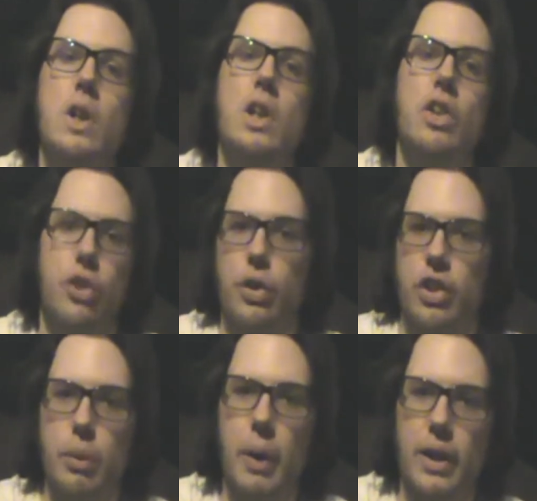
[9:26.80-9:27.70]
So it's
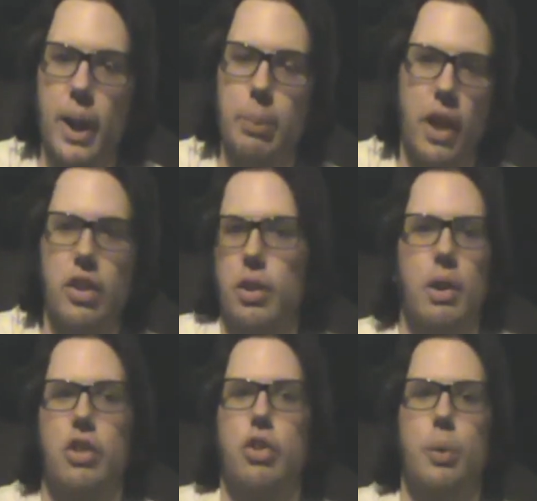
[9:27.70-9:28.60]
just a minor that's just an
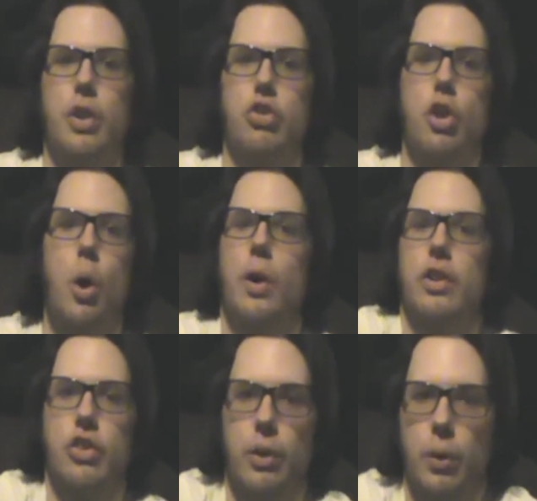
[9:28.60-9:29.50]
issue with the show
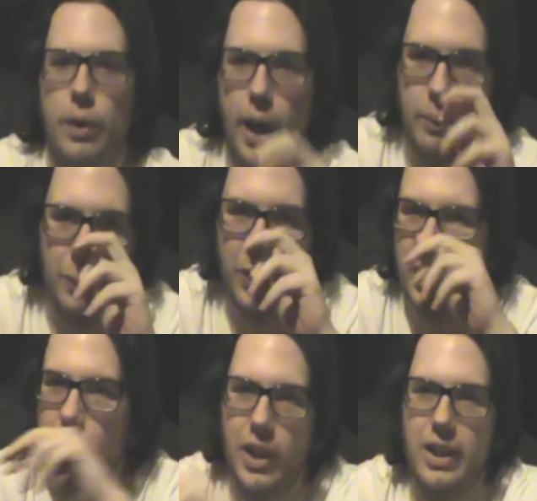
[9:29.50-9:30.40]
in general, not
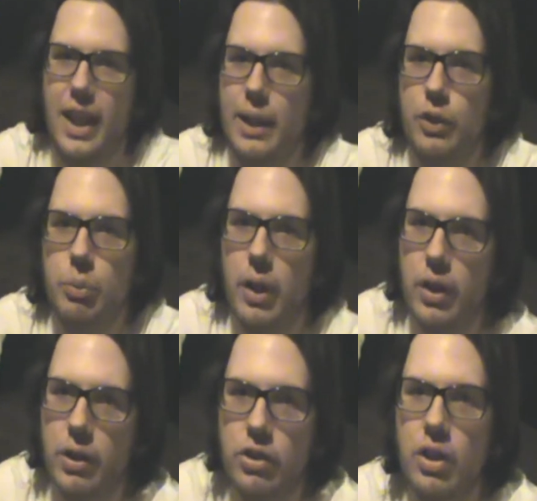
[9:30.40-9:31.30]
versus like language
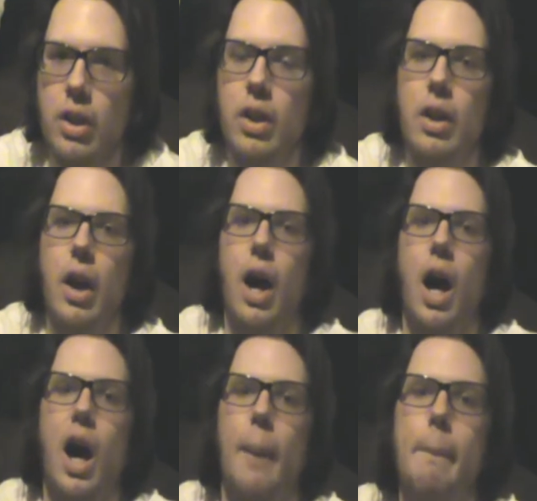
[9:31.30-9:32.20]
barriers.
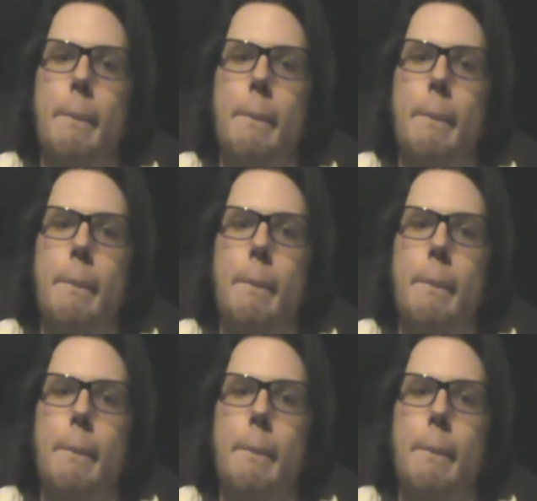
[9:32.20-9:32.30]
But